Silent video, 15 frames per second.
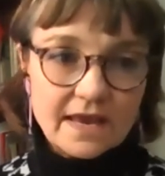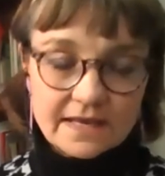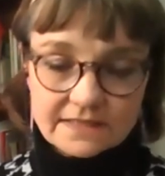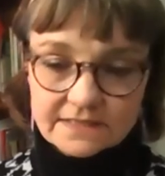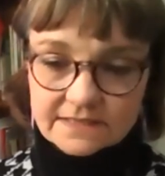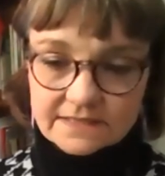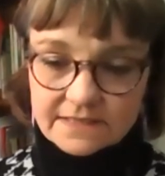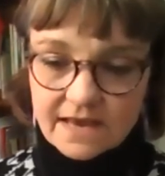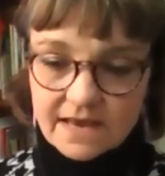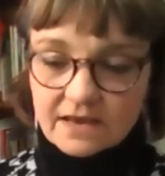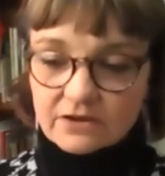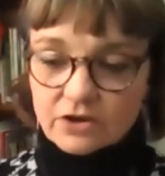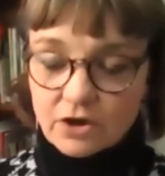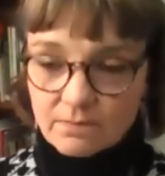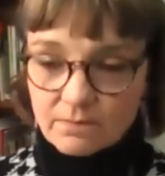and,
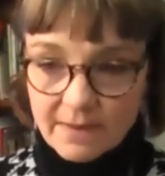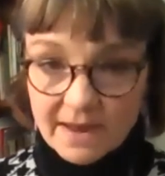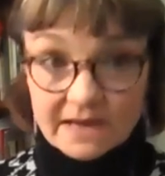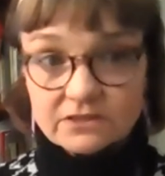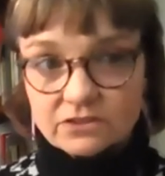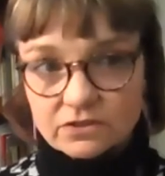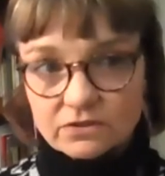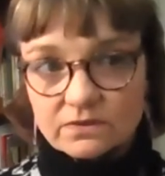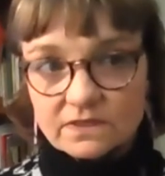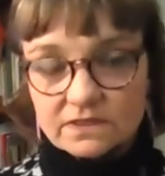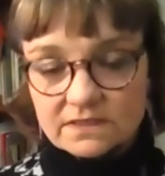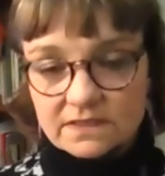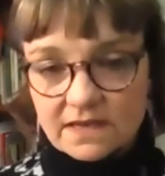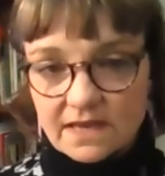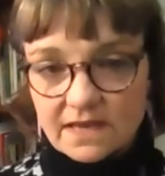and go back to
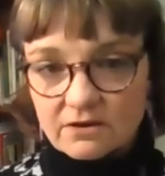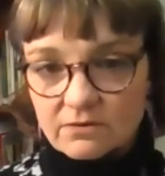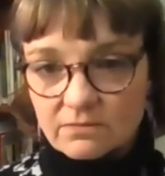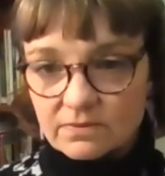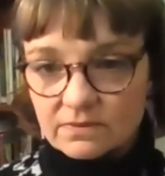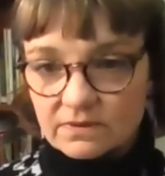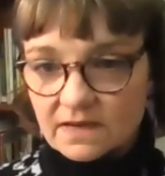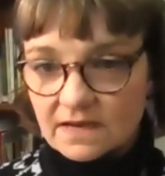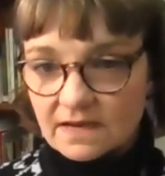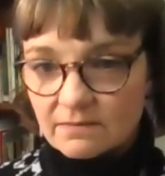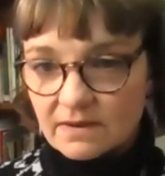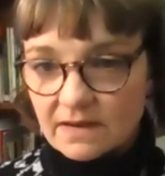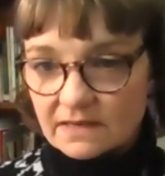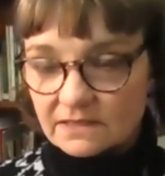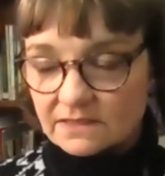it to help
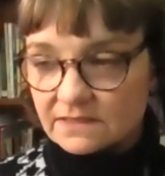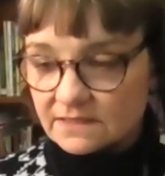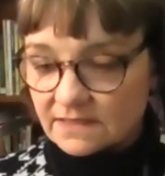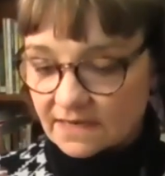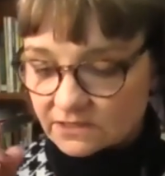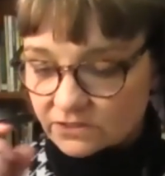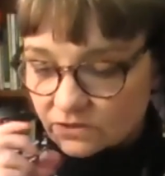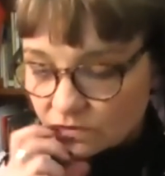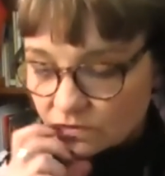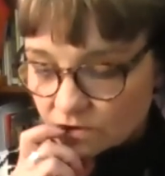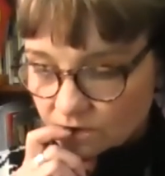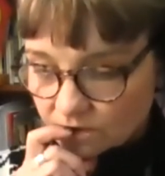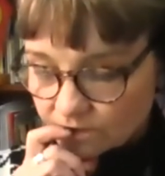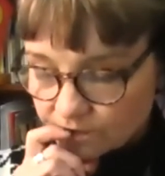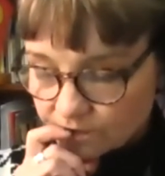um, understand it
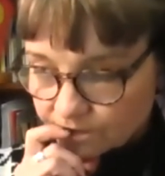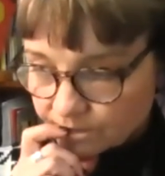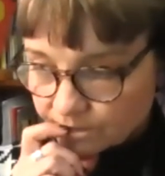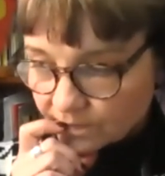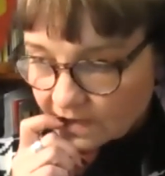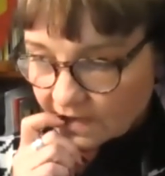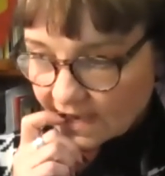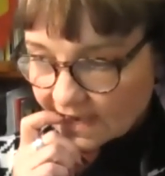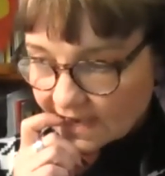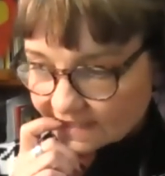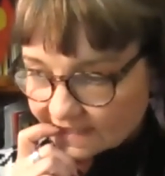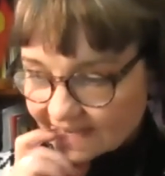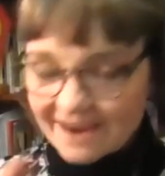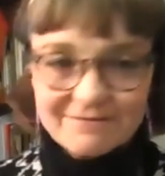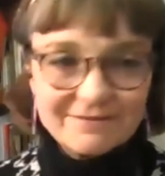all.
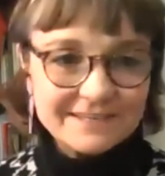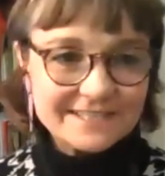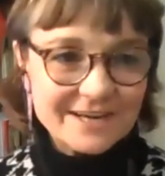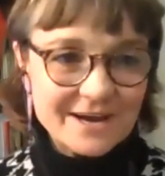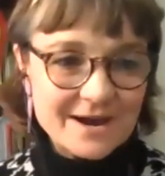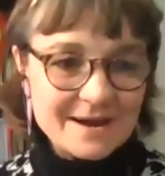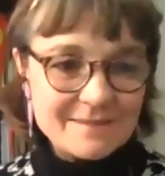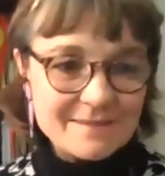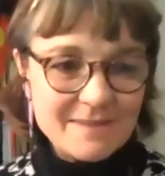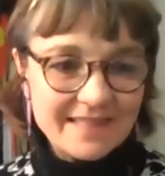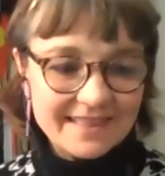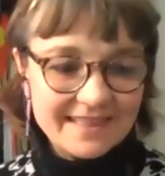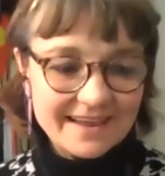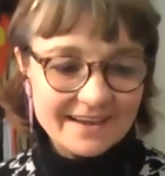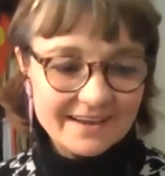And every time I
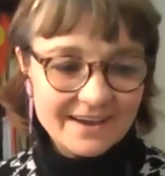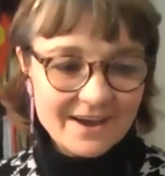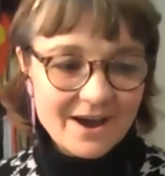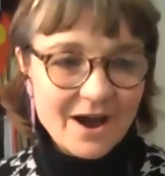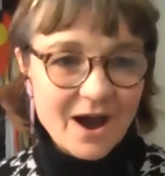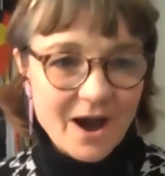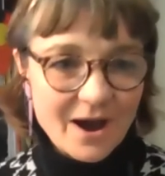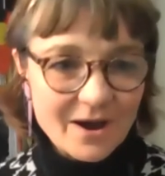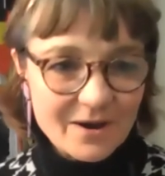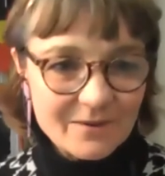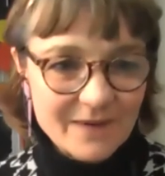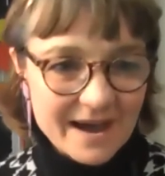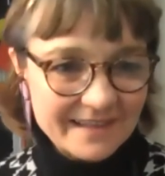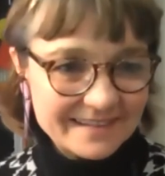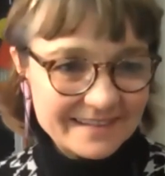think, oh,
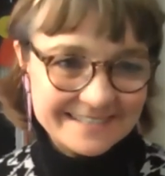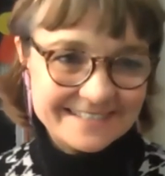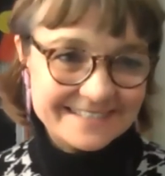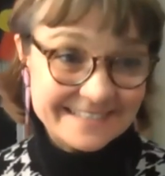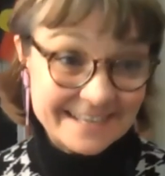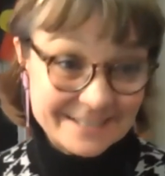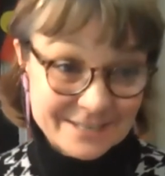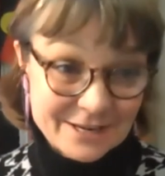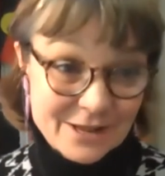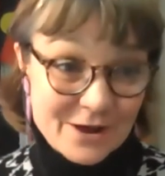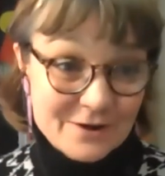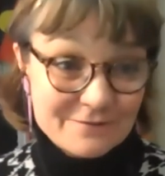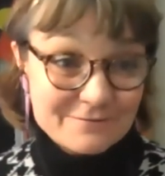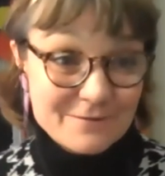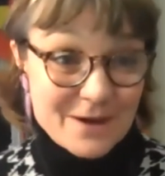wow, this is such a
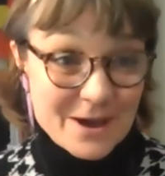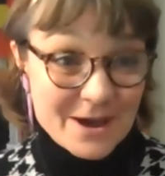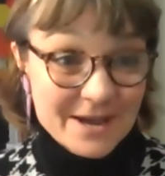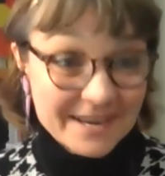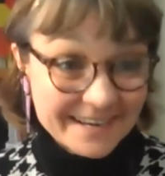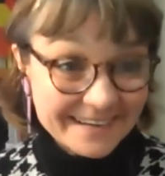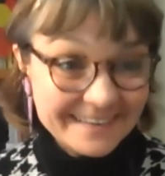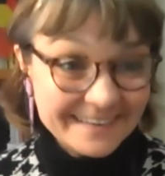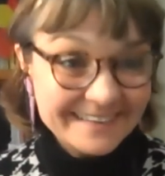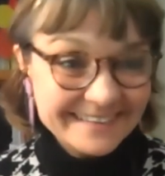lot of work.